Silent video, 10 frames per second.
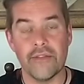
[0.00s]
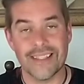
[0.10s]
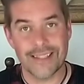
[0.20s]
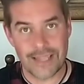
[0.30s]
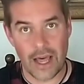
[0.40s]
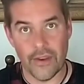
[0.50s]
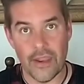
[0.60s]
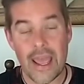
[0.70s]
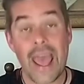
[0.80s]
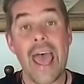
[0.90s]
to have sun,
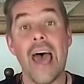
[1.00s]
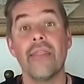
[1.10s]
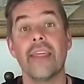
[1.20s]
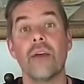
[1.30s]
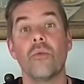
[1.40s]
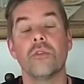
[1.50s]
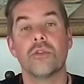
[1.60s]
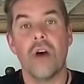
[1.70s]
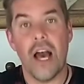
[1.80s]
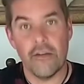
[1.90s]
and they
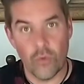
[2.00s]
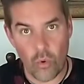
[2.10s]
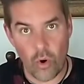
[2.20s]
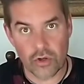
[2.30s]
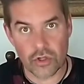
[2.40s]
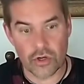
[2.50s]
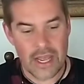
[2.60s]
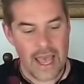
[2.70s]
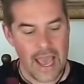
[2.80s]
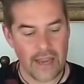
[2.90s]
want to have
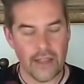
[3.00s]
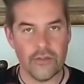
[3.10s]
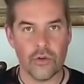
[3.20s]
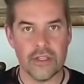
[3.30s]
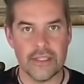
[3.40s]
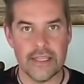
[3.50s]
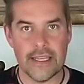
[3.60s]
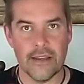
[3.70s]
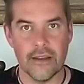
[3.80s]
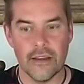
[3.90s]
water. And as you can
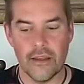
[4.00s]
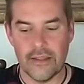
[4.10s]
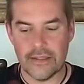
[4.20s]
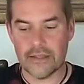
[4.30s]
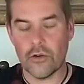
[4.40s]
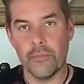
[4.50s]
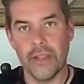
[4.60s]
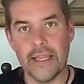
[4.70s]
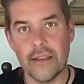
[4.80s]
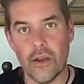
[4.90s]
see, this is
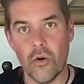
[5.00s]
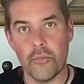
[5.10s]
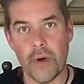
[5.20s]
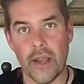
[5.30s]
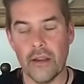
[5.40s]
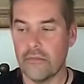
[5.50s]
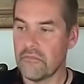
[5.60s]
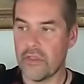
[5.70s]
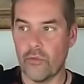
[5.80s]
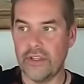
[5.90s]
completely open,
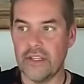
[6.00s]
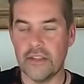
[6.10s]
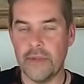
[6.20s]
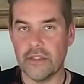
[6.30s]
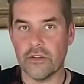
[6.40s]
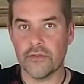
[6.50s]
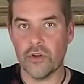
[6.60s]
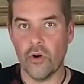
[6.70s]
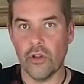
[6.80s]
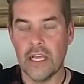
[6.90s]
3 centimeters of
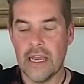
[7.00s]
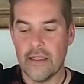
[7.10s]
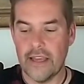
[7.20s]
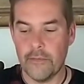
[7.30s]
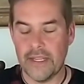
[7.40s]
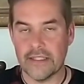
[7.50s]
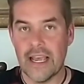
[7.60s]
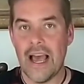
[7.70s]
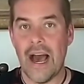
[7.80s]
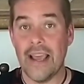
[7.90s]
soil. That
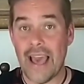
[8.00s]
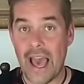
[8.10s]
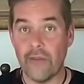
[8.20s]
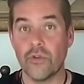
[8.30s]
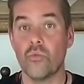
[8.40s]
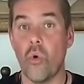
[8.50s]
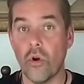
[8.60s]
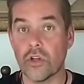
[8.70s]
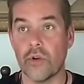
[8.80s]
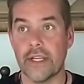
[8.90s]
means I have to
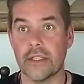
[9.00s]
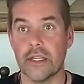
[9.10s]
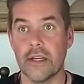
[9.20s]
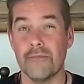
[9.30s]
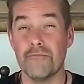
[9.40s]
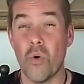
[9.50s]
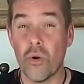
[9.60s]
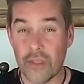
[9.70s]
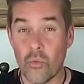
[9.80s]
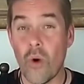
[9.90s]
water it
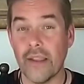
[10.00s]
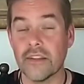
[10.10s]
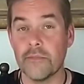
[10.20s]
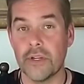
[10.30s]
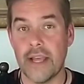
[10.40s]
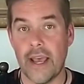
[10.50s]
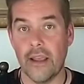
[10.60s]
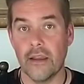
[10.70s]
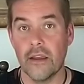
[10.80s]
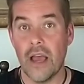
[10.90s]
more than once per
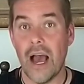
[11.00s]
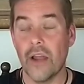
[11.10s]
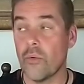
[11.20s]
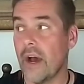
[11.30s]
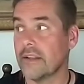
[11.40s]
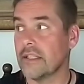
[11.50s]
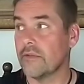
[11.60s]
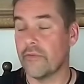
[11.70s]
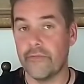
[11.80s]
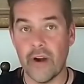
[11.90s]
day. Otherwise
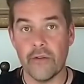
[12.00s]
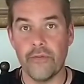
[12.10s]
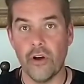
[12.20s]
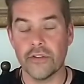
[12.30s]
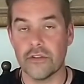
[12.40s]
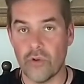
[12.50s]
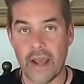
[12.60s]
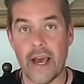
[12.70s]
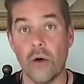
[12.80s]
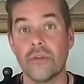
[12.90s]
it will very fast
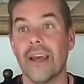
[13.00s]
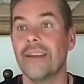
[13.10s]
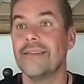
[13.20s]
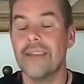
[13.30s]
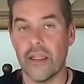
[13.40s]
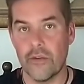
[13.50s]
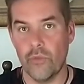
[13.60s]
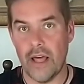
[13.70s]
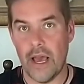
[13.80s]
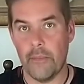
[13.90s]
dry out and
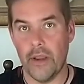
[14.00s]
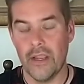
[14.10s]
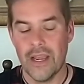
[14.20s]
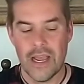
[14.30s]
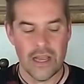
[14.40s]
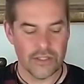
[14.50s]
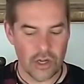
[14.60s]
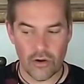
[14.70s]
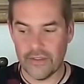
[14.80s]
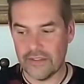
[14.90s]
nothing will happen.
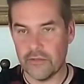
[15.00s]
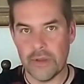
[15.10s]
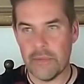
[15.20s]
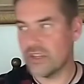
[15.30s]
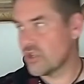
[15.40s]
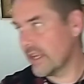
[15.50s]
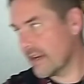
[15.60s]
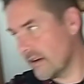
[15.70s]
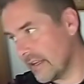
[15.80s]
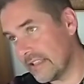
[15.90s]
So this will be much
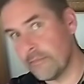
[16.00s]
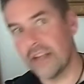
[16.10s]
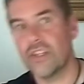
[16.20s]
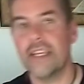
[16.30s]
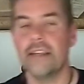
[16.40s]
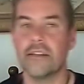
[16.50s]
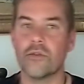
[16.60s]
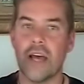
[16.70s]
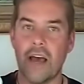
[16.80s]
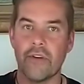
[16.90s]
trickier. It's much
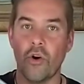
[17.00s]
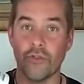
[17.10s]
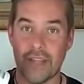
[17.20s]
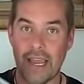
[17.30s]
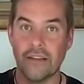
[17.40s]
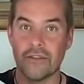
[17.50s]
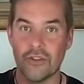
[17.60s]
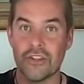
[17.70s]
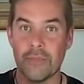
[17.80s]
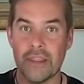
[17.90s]
easier to have a contained
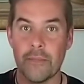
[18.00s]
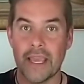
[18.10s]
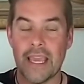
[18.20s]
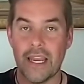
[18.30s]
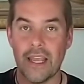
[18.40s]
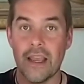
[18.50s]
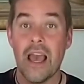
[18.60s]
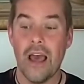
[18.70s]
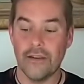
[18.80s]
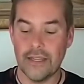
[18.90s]
system in the beginning
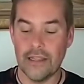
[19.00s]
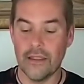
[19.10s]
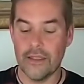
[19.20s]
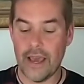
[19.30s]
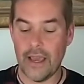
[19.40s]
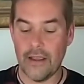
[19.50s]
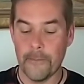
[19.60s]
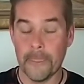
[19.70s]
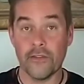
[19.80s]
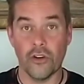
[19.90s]
until
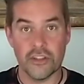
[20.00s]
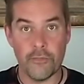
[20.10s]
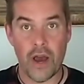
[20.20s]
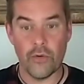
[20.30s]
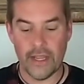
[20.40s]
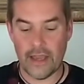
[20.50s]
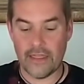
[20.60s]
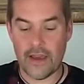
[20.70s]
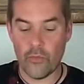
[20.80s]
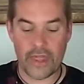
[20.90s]
they start sprouting,
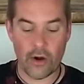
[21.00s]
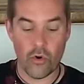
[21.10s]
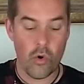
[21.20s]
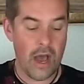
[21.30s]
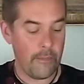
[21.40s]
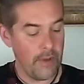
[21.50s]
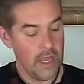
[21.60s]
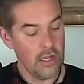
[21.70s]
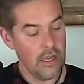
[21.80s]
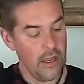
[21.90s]
and then when they grow up
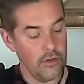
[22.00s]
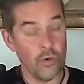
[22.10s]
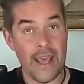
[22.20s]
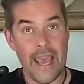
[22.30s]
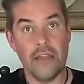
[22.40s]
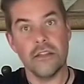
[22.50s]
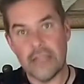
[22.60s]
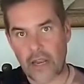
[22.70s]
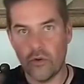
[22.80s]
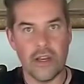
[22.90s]
to the
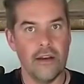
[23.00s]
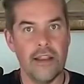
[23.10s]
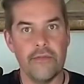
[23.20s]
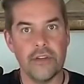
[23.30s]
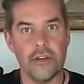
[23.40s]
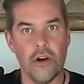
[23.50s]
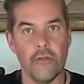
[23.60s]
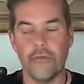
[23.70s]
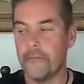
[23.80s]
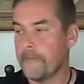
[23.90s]
edge, then you can lift it
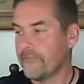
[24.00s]
off.